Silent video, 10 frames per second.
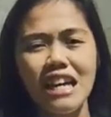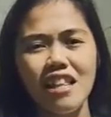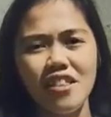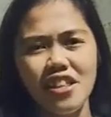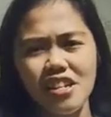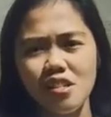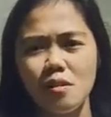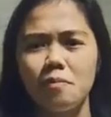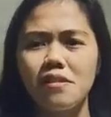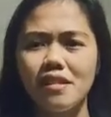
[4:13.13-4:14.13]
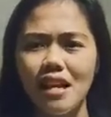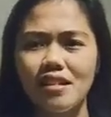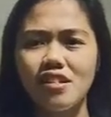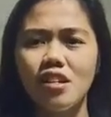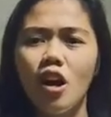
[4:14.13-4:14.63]
This
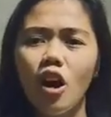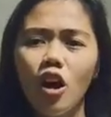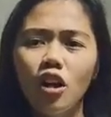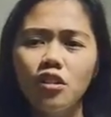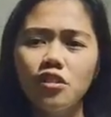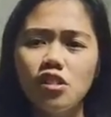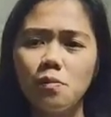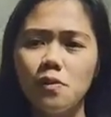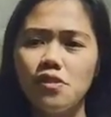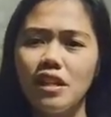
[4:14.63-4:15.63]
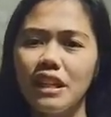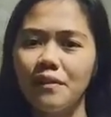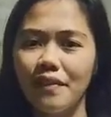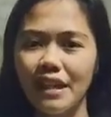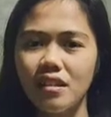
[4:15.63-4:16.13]
represents all dispersal
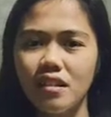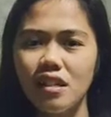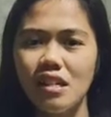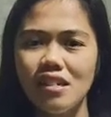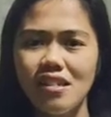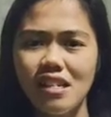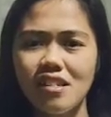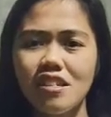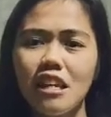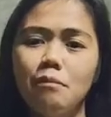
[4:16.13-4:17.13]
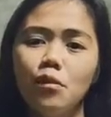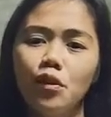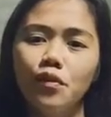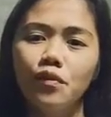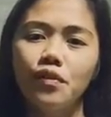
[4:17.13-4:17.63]
event since they
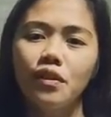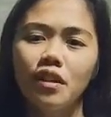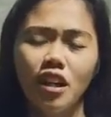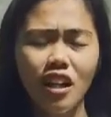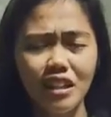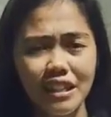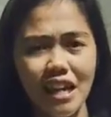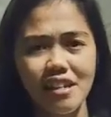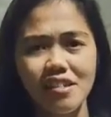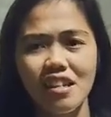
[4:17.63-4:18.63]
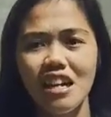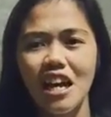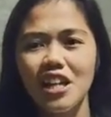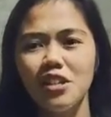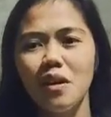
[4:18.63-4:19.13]
move, colonize
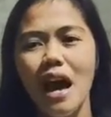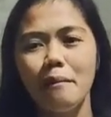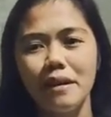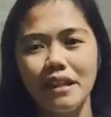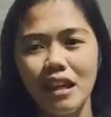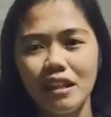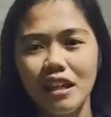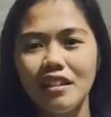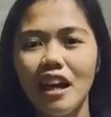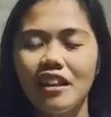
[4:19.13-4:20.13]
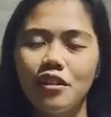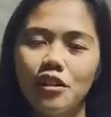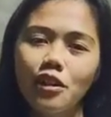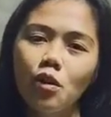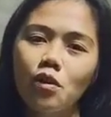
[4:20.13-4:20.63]
a new habitat, and
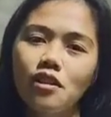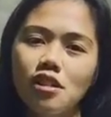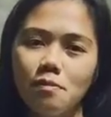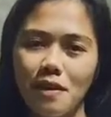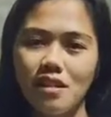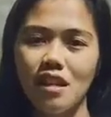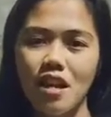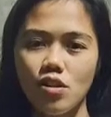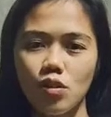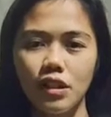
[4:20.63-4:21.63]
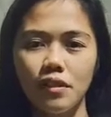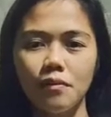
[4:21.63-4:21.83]
undergo speciation.